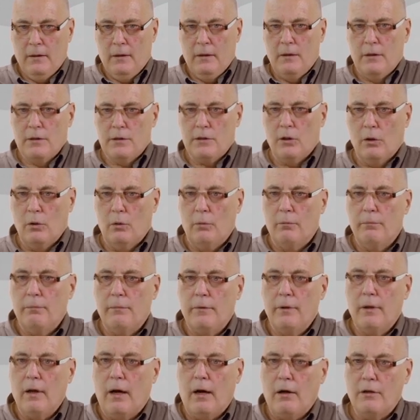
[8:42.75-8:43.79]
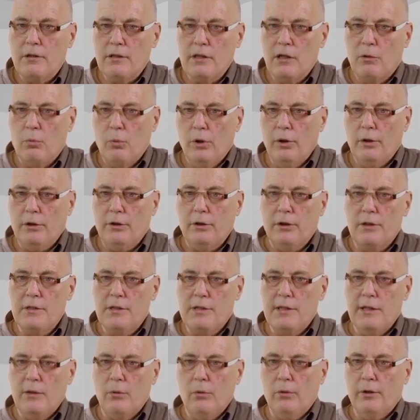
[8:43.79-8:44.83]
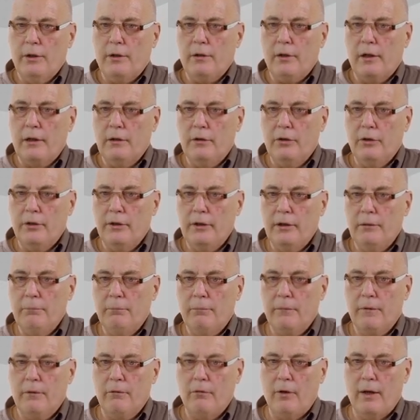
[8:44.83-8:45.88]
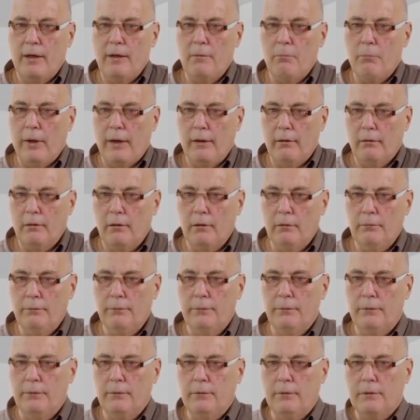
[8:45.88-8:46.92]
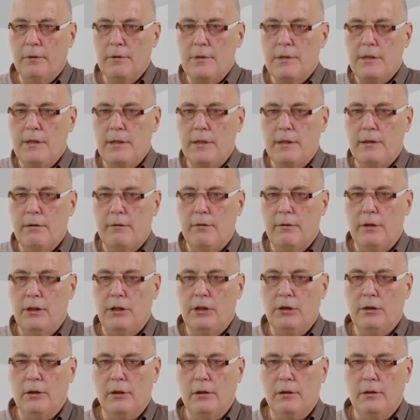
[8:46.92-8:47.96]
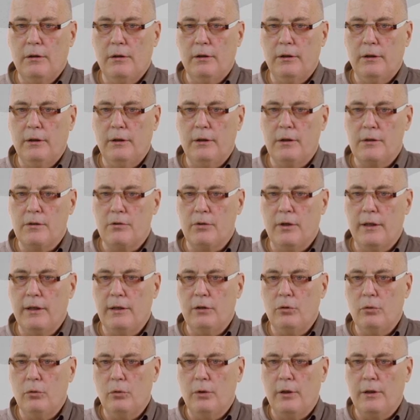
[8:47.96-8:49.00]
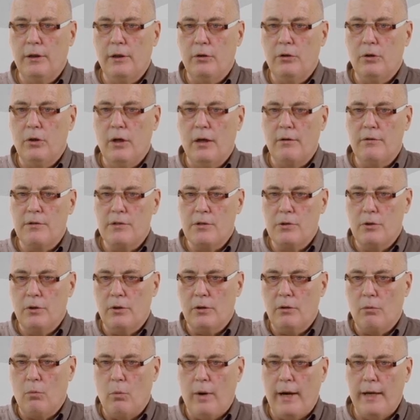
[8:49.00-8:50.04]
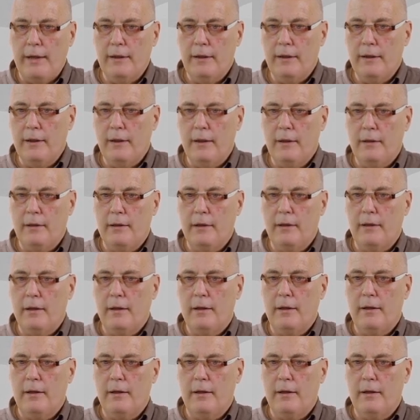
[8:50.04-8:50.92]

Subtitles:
So how does it work? You can see all the criteria run in parallel. You can see each criteria here is running to, and then you have a certain weighting here, and then